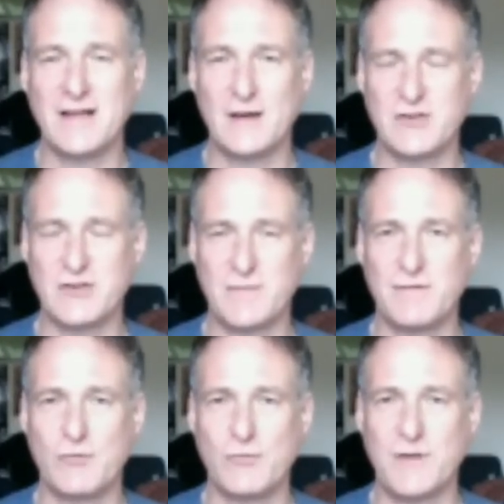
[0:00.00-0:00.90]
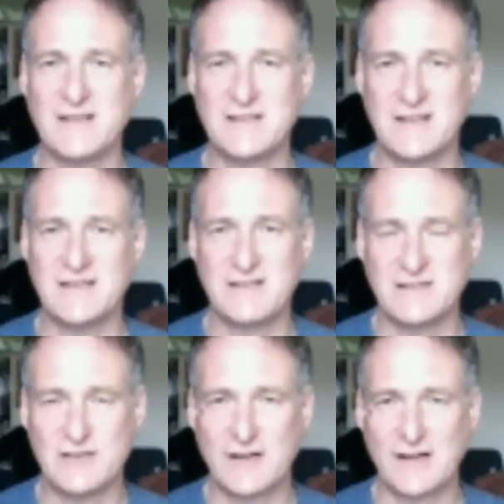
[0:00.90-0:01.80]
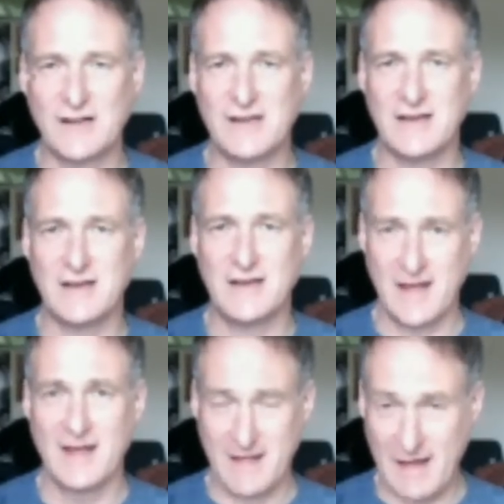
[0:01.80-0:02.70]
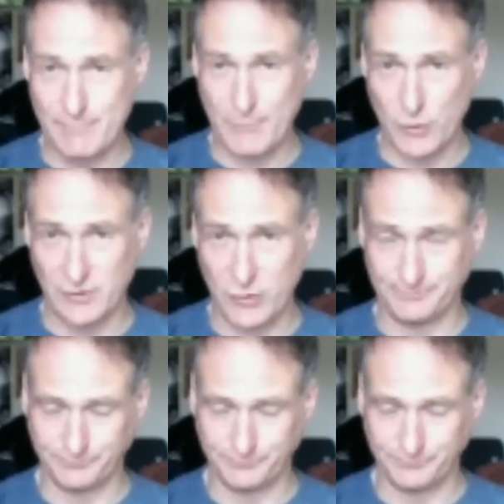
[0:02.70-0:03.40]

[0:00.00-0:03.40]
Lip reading: which have been formulated in the district leader handbook,